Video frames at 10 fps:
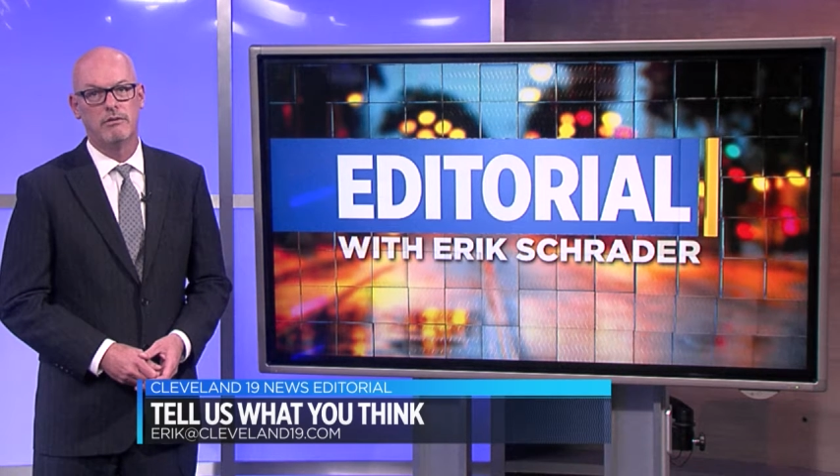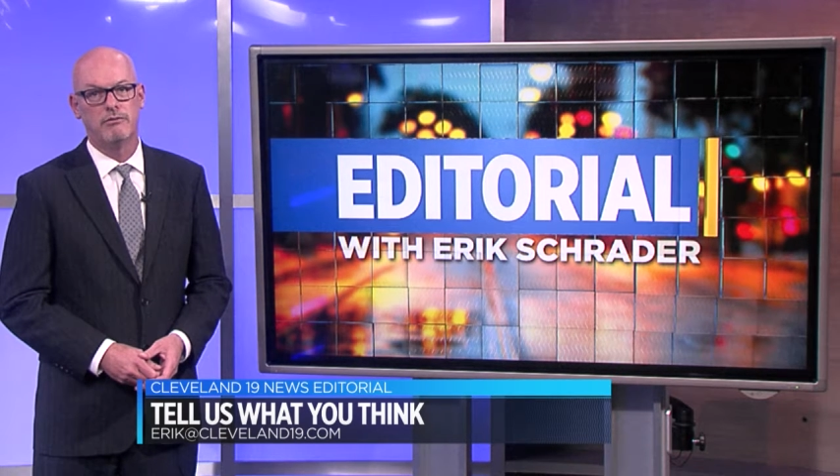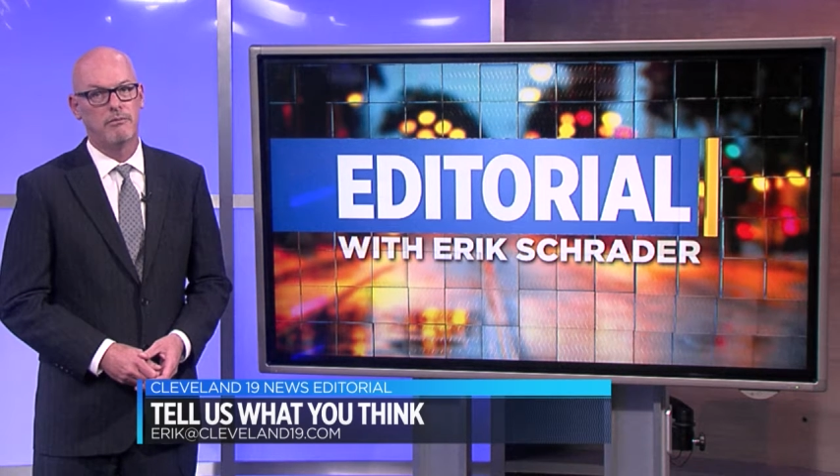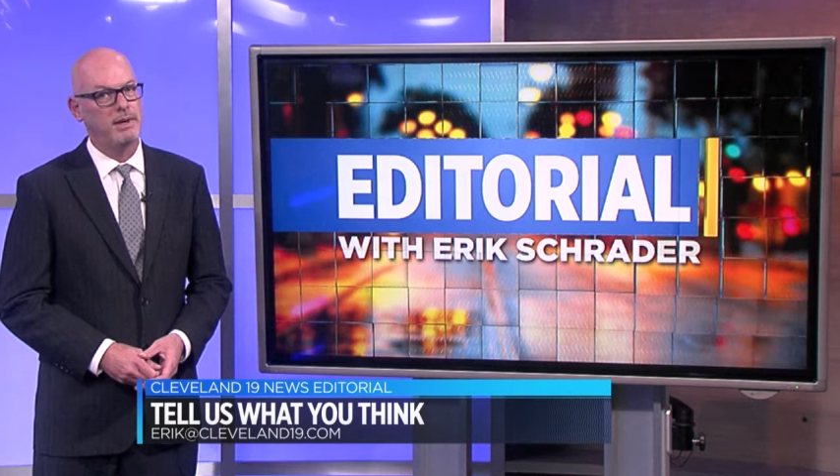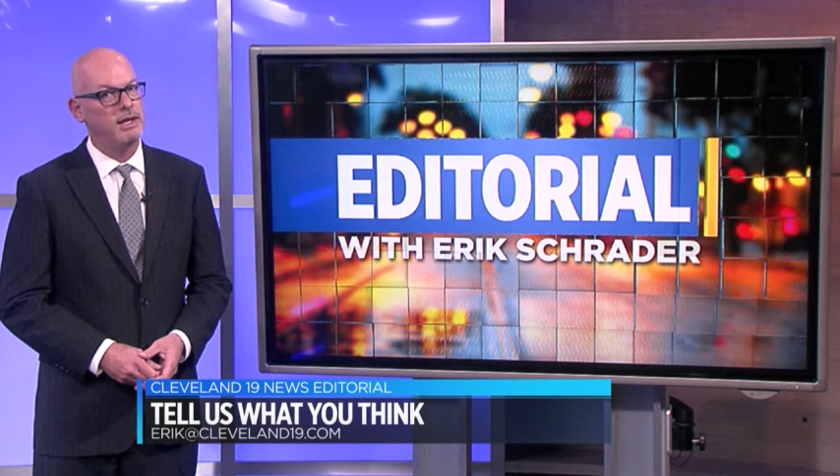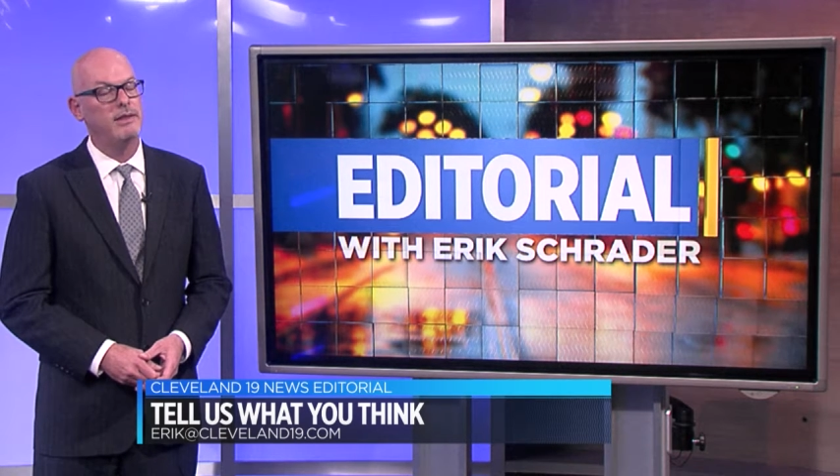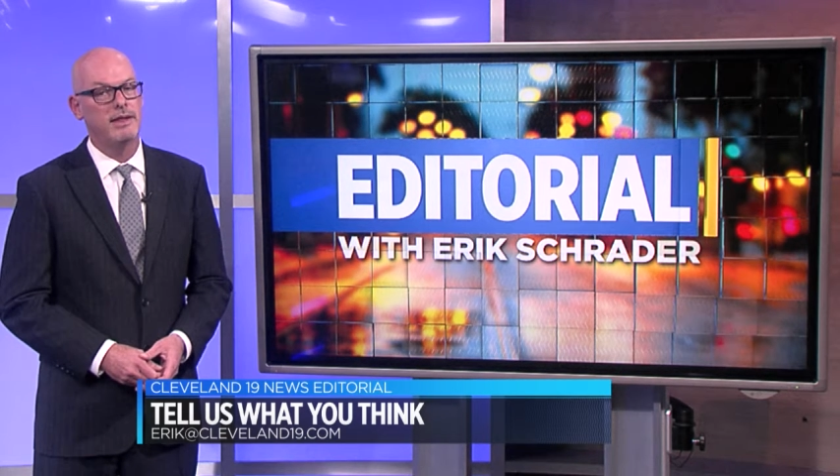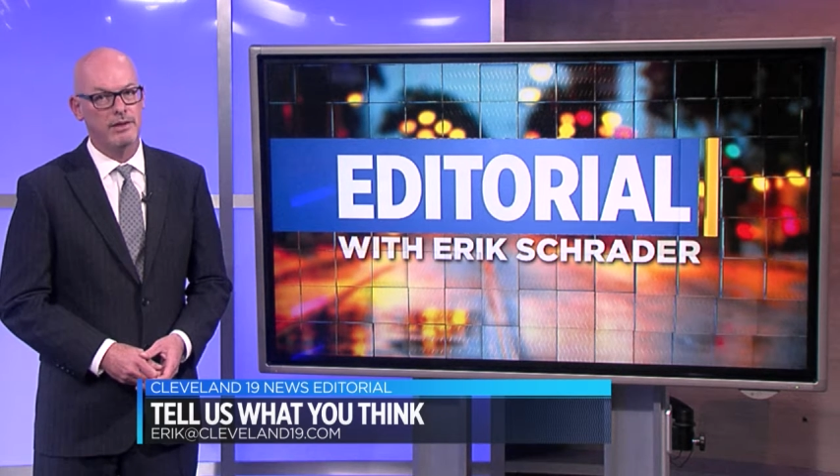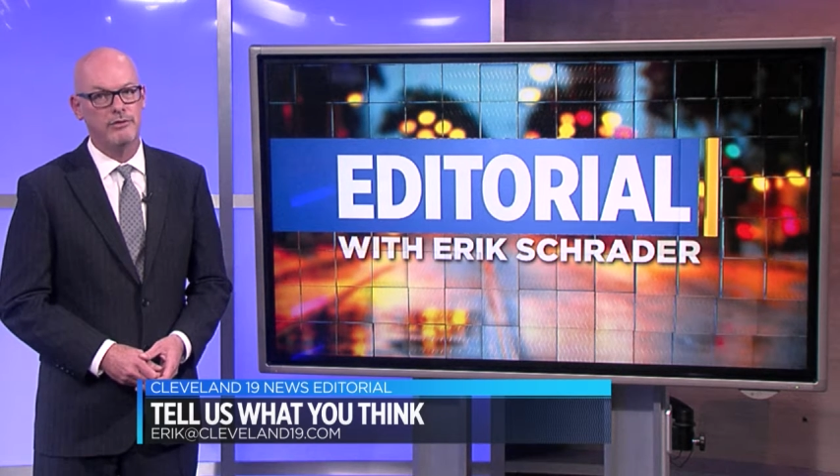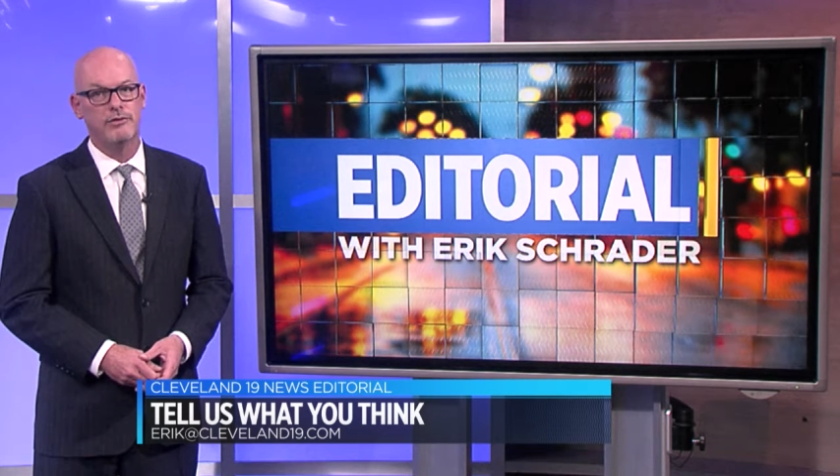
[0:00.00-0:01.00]
For me,
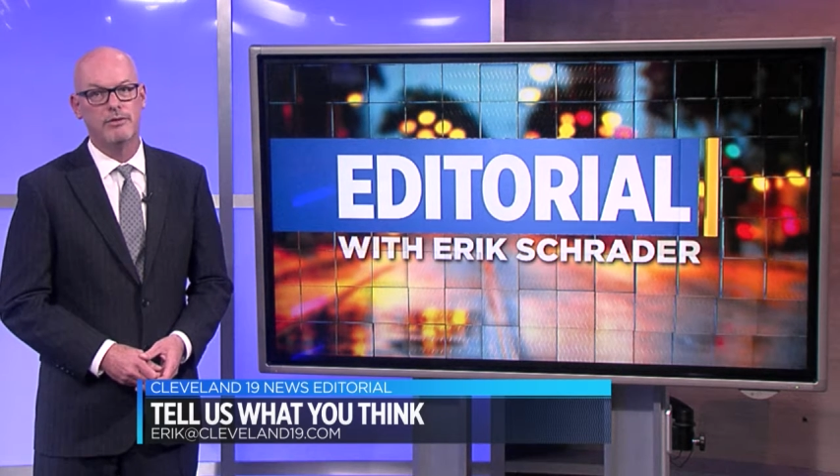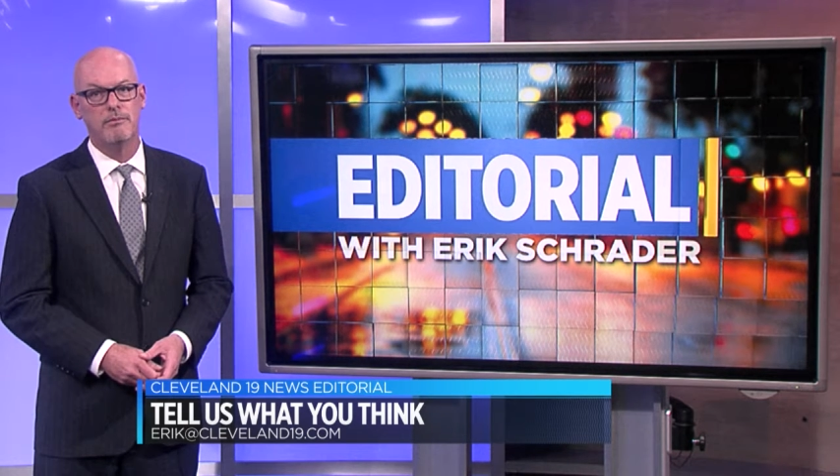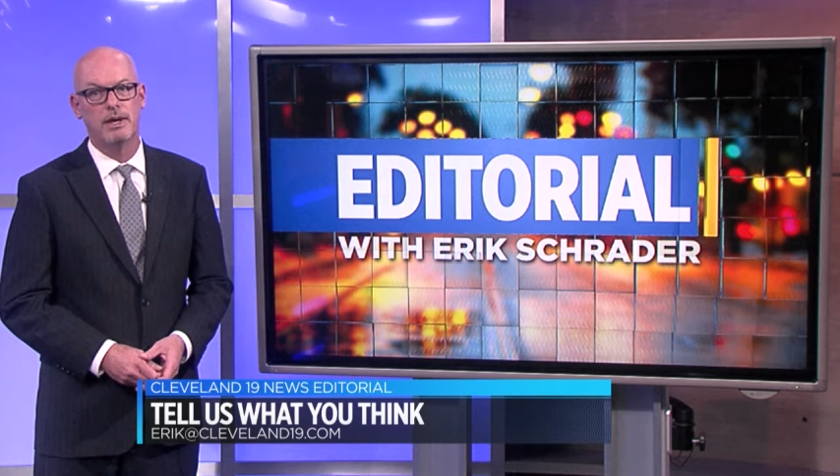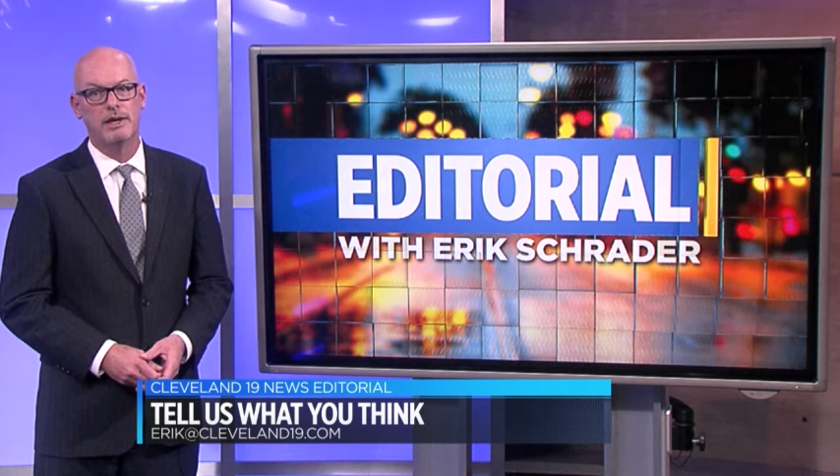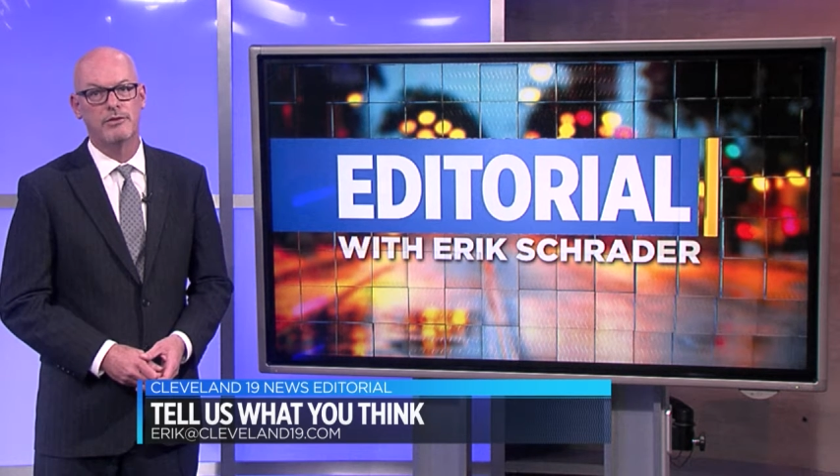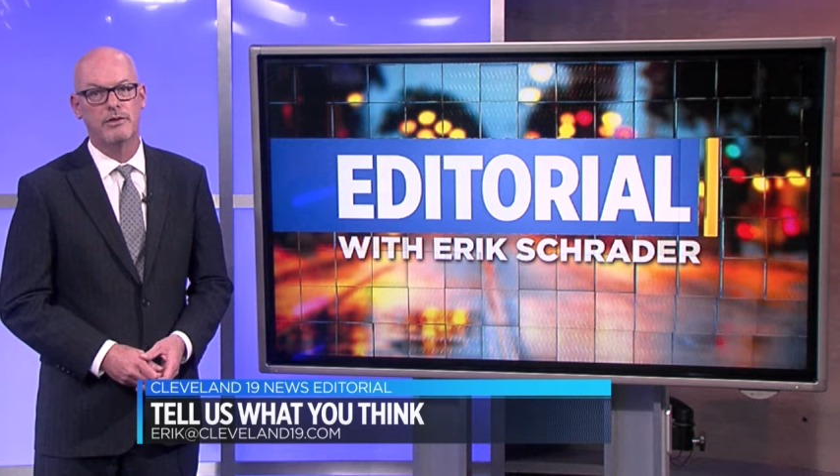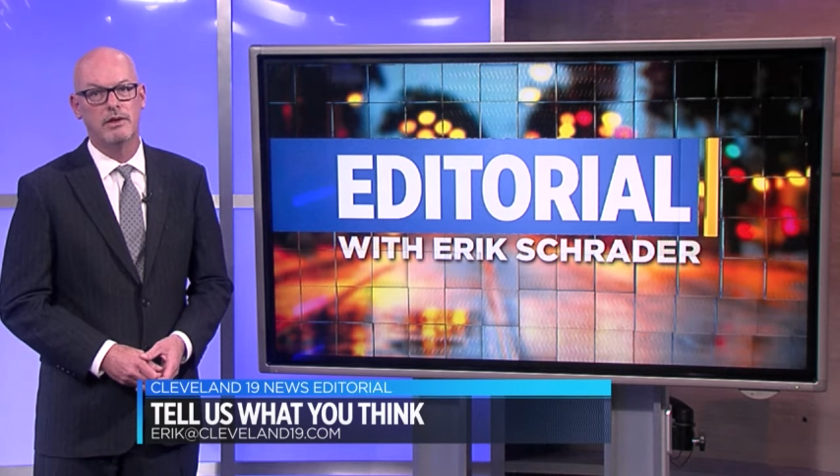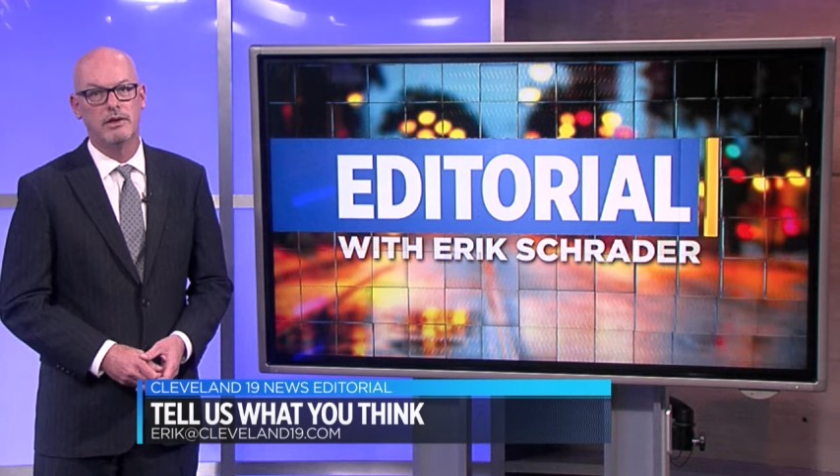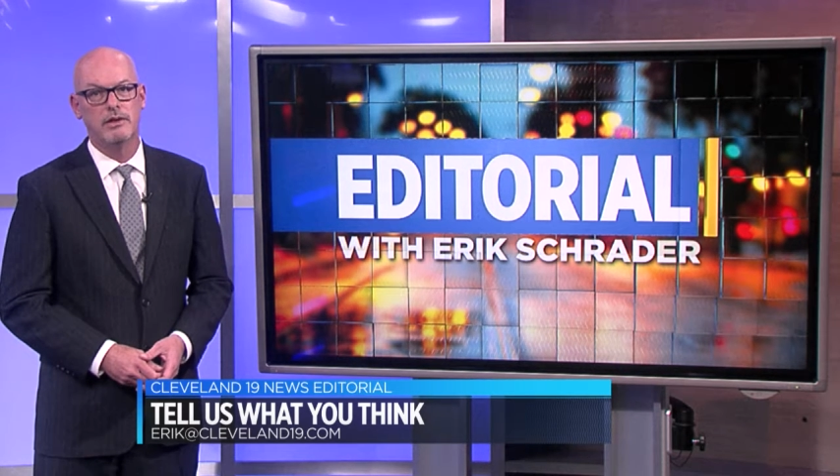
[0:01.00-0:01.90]
this is the biggest.